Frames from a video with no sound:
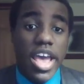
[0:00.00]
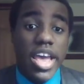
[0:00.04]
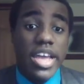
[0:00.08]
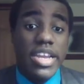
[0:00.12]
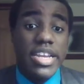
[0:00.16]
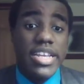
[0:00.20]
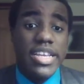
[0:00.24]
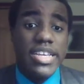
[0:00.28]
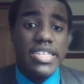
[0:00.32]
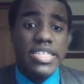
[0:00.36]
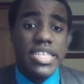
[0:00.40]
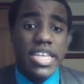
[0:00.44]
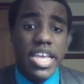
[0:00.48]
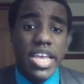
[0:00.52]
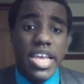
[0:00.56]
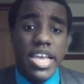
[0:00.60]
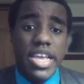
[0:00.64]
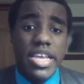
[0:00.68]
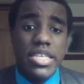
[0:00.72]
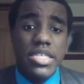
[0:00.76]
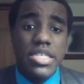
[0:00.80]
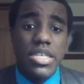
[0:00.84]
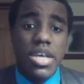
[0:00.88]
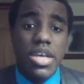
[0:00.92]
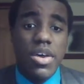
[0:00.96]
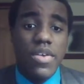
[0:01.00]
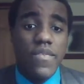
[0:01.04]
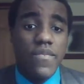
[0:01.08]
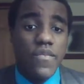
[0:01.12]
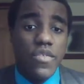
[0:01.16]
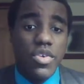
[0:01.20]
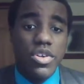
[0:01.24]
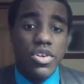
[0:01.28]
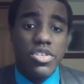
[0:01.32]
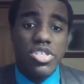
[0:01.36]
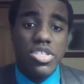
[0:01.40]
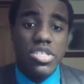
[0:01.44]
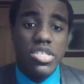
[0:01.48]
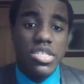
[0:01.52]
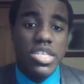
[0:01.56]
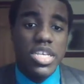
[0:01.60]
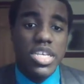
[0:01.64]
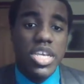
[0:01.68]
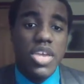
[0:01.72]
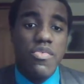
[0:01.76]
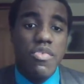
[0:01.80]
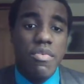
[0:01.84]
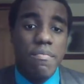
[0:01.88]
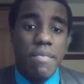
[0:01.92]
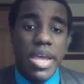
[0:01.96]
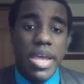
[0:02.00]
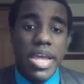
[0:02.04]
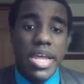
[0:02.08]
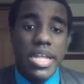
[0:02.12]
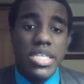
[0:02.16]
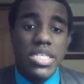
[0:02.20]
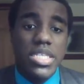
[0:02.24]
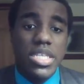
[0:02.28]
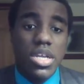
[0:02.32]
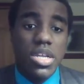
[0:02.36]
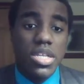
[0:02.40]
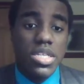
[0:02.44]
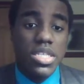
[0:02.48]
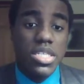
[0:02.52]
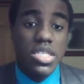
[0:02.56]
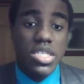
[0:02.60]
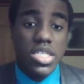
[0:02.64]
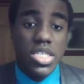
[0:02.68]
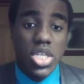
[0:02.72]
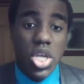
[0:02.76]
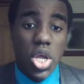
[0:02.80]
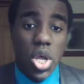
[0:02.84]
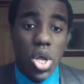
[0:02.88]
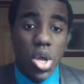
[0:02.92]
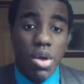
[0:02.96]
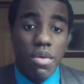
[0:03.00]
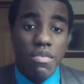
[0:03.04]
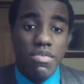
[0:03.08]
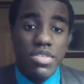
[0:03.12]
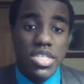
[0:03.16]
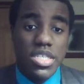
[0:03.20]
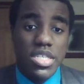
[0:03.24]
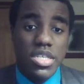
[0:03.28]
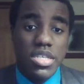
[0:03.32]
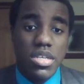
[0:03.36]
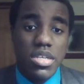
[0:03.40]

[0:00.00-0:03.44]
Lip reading: and his case unfortunately remains unsolved.